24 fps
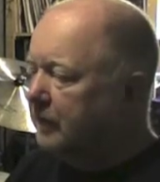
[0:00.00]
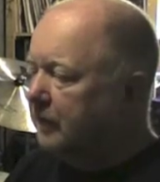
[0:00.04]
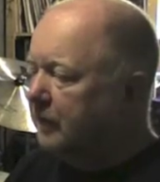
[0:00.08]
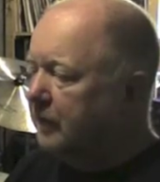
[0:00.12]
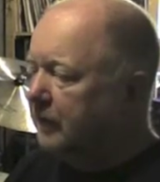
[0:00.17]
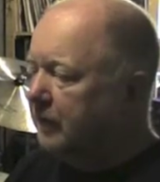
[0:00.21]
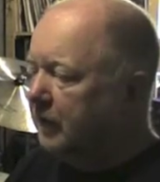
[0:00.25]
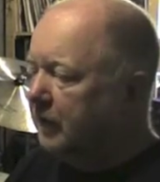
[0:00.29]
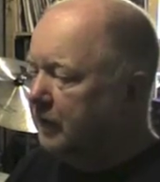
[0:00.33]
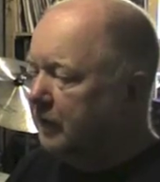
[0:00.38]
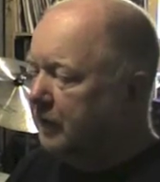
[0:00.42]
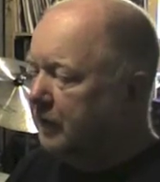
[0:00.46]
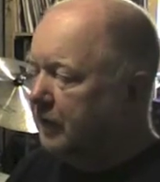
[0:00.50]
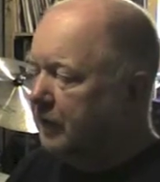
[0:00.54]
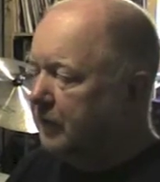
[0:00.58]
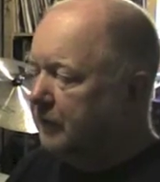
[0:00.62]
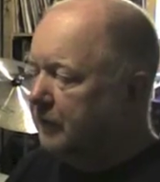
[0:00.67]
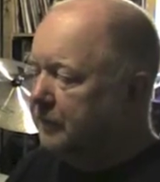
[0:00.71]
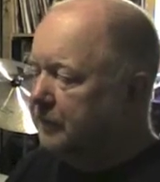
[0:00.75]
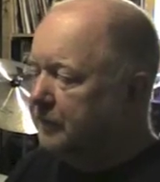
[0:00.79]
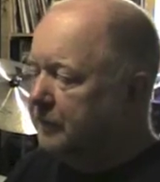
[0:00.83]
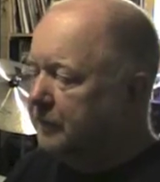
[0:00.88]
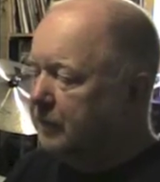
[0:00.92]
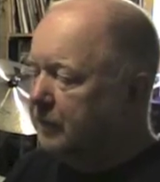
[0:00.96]
Now,
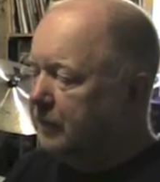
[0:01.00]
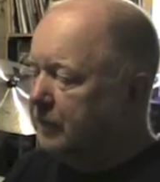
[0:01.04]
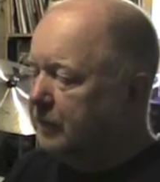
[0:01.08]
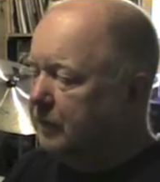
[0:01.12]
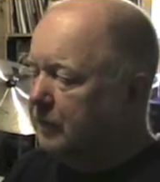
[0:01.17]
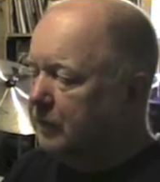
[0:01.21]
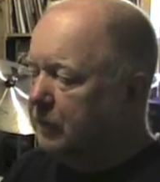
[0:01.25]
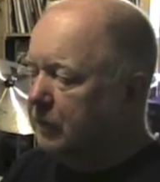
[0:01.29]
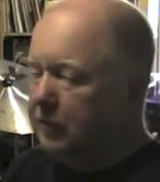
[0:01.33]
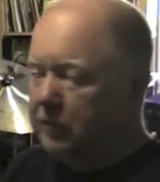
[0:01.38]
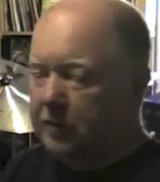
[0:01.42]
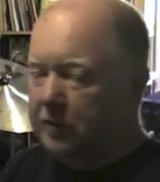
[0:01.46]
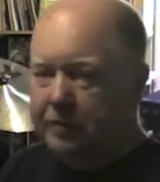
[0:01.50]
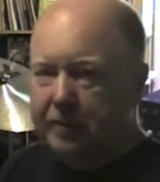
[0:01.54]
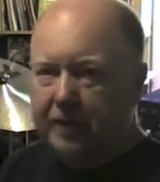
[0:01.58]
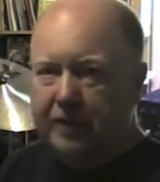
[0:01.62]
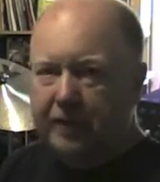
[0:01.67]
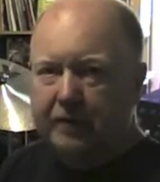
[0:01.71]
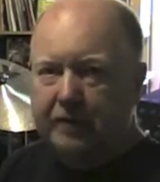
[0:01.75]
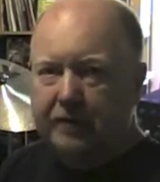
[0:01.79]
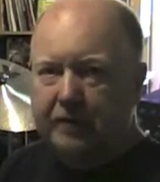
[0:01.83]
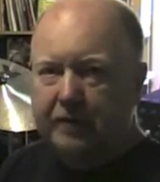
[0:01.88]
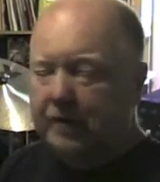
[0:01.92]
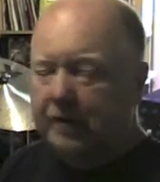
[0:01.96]
we're not going to
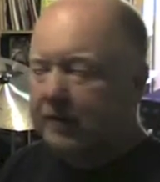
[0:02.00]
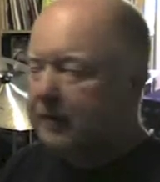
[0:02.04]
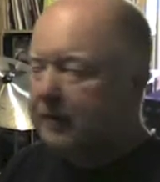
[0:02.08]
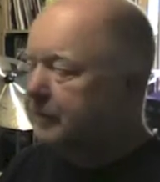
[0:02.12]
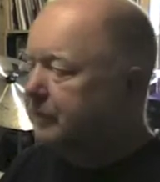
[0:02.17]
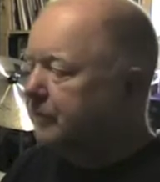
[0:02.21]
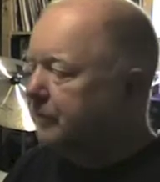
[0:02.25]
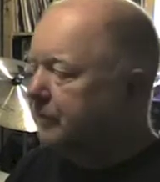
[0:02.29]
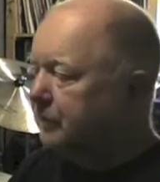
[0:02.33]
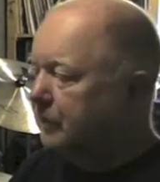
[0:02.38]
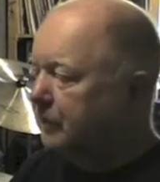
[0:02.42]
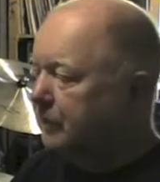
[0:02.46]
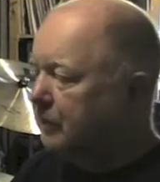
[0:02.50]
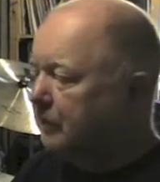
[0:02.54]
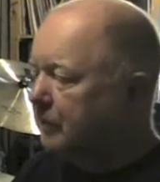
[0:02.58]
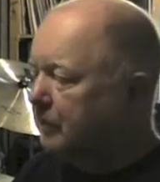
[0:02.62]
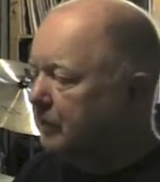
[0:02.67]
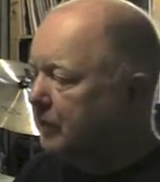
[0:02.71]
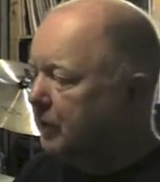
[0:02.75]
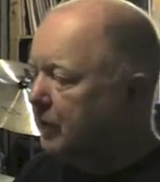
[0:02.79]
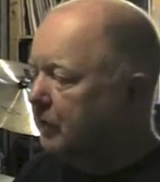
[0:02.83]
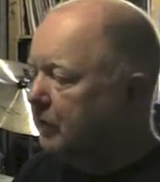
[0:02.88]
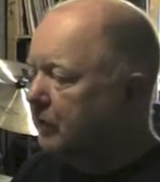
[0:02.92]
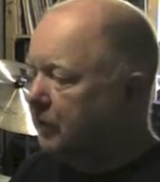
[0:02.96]
spend
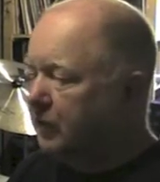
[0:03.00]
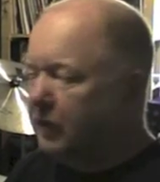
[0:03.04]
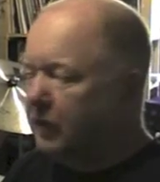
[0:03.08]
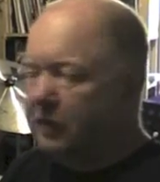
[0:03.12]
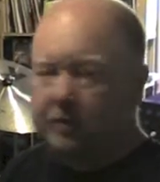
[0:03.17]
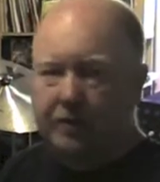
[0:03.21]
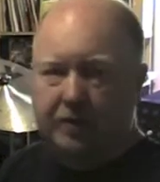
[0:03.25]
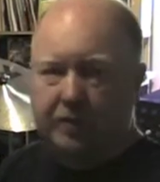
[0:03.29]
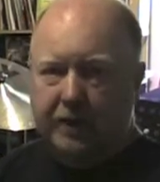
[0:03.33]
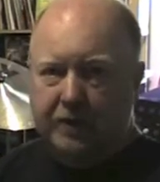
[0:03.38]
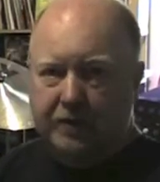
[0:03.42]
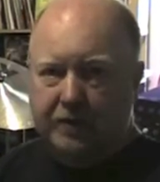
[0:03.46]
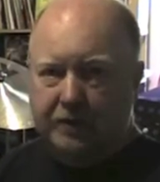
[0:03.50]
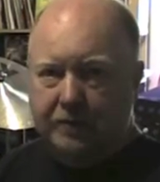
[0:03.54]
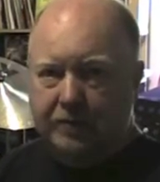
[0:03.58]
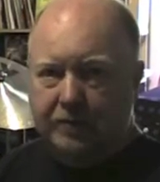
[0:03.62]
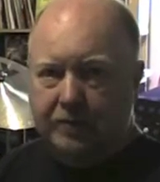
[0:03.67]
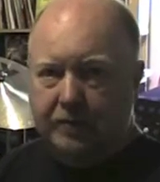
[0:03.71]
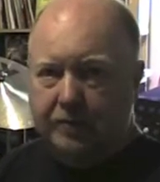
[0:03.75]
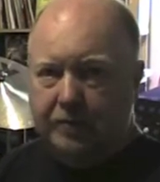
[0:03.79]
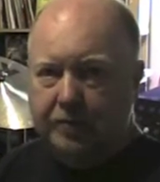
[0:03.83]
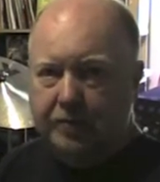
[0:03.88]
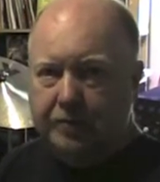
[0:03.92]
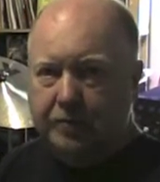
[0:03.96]
loads and loads of sessions
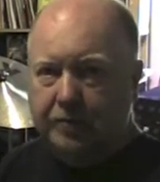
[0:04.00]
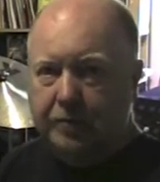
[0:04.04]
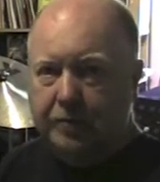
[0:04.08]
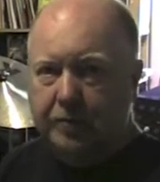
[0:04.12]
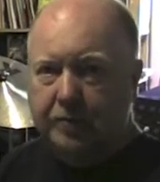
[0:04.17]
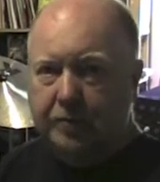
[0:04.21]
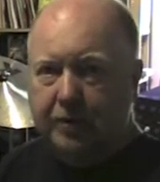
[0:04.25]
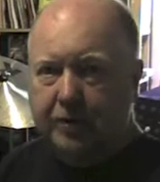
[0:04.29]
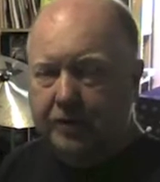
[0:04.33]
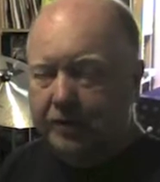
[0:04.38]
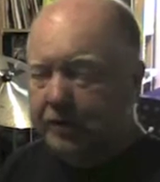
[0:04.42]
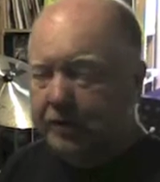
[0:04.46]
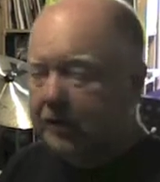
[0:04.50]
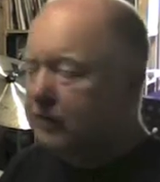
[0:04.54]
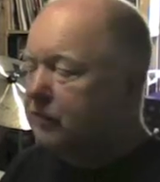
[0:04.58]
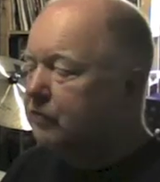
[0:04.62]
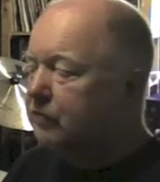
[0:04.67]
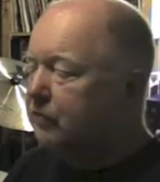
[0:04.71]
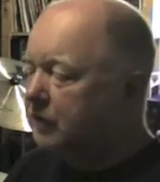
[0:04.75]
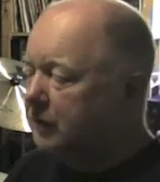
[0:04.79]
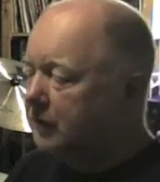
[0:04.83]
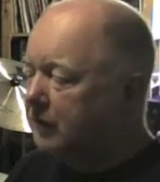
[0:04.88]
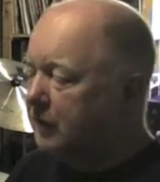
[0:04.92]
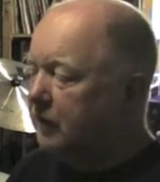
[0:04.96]
on this book, but I think it's
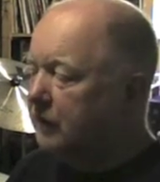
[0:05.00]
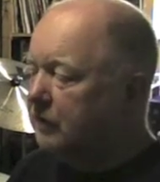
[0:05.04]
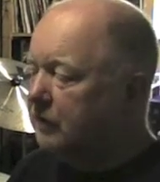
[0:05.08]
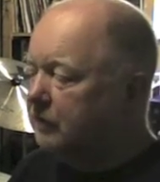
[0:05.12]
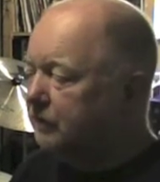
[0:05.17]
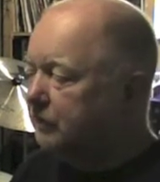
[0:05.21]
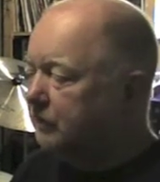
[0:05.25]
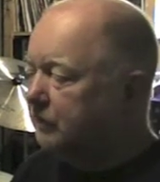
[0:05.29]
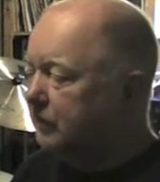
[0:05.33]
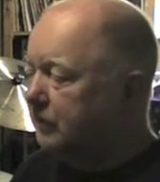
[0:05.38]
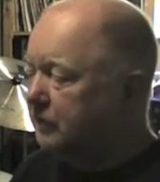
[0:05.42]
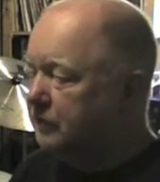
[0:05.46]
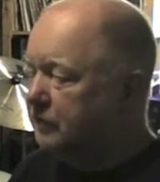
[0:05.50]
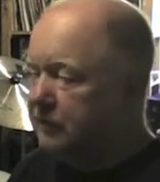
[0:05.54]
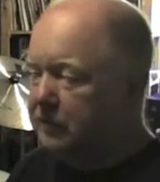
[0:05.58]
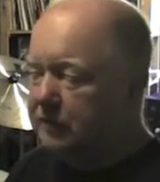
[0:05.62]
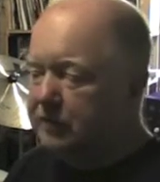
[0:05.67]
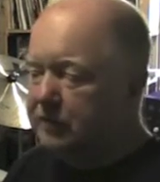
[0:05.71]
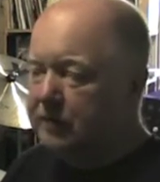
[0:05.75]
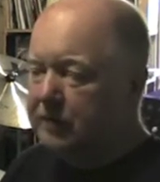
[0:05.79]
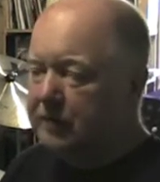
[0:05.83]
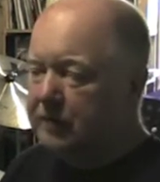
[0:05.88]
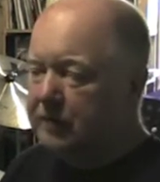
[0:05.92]
really interesting to